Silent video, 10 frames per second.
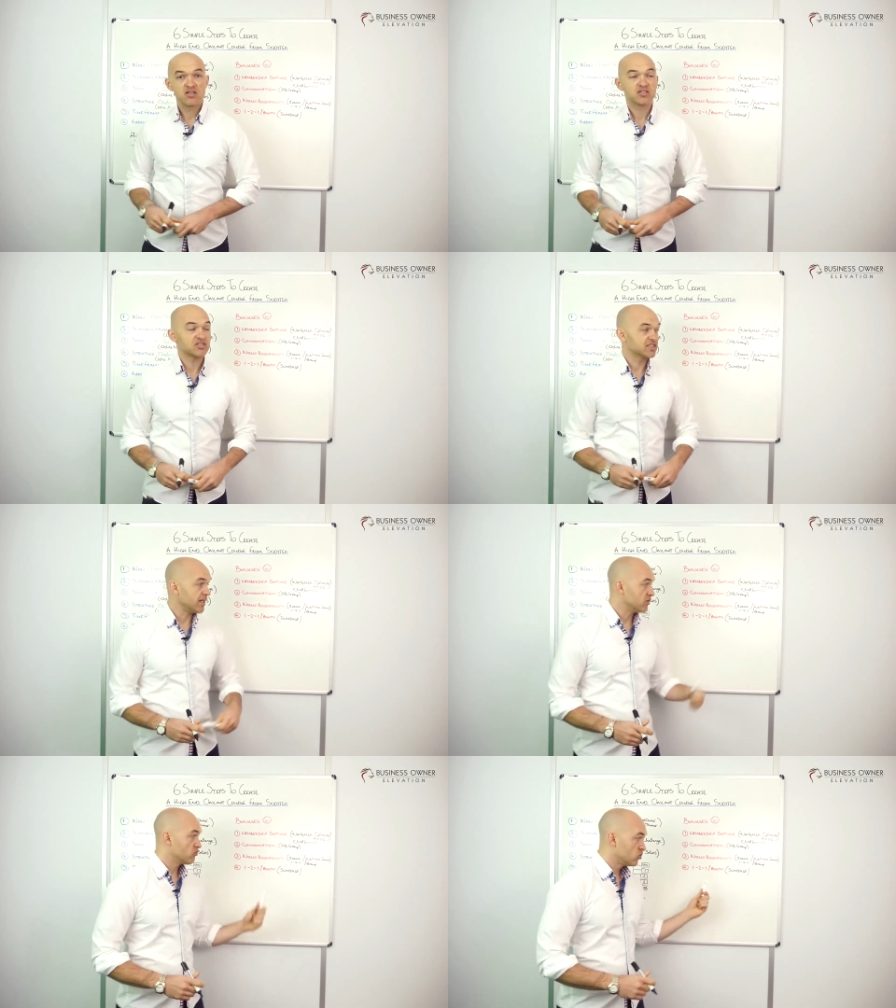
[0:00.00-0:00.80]
So
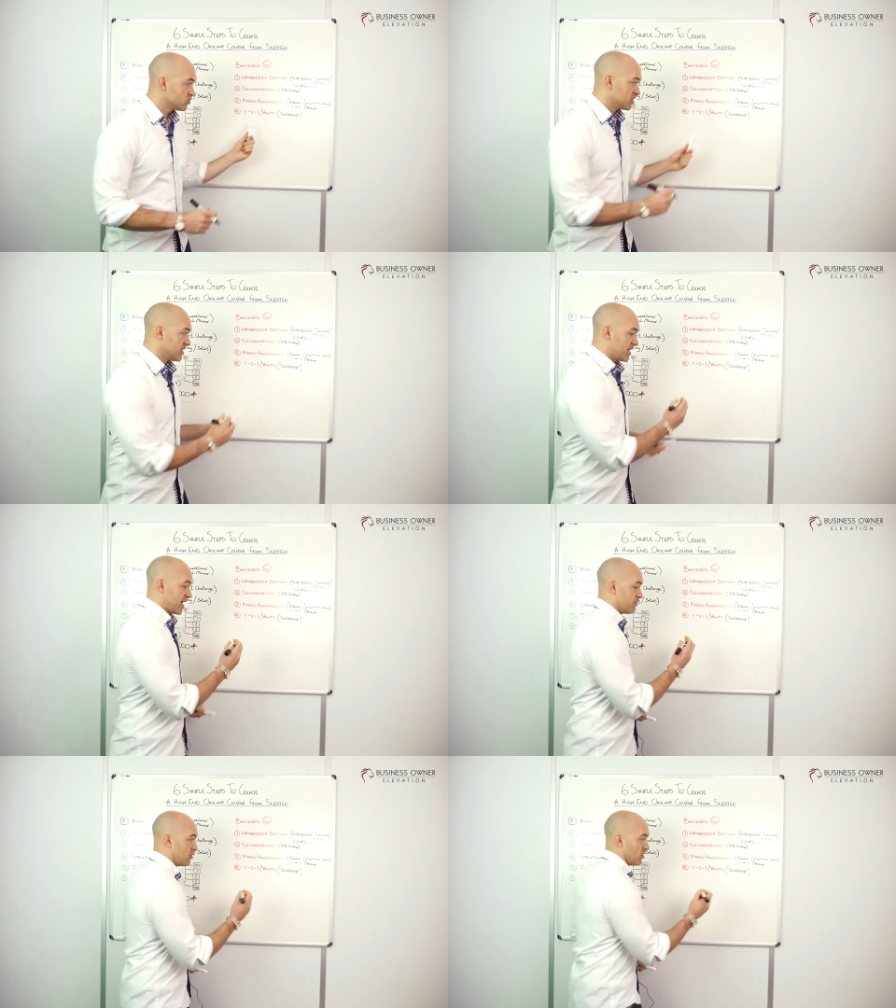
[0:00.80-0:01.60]
set the rules of the
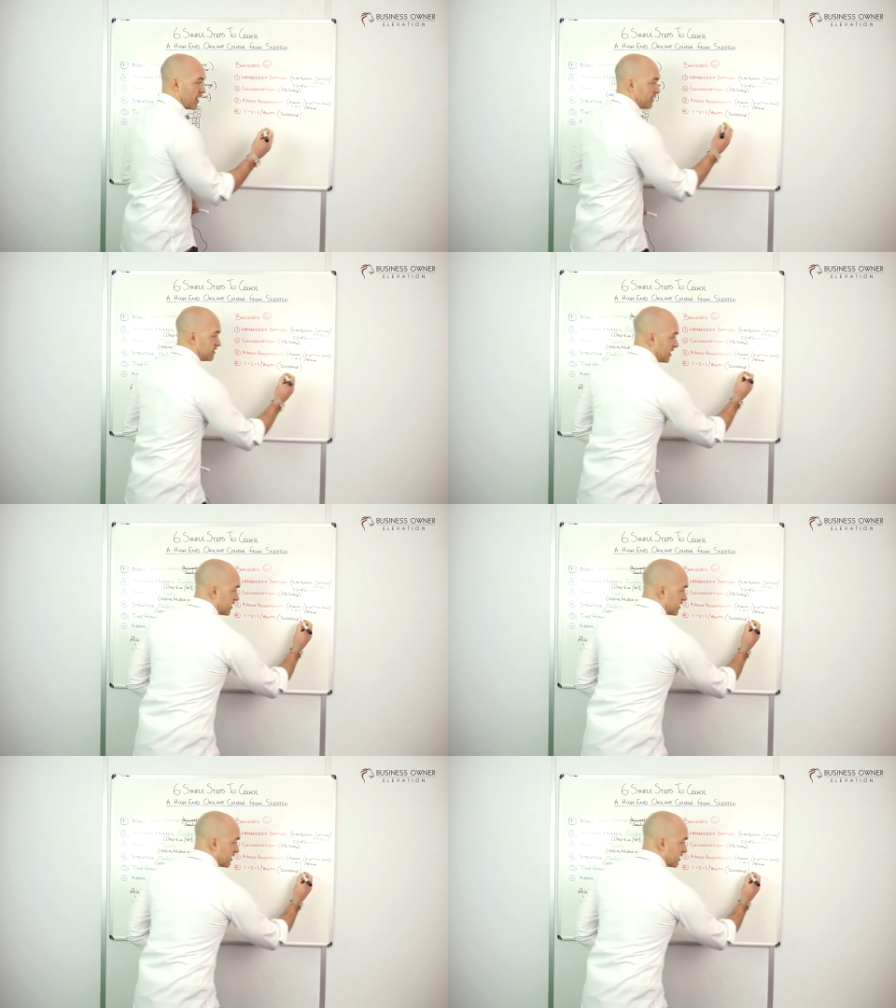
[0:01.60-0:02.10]
game. I'll add that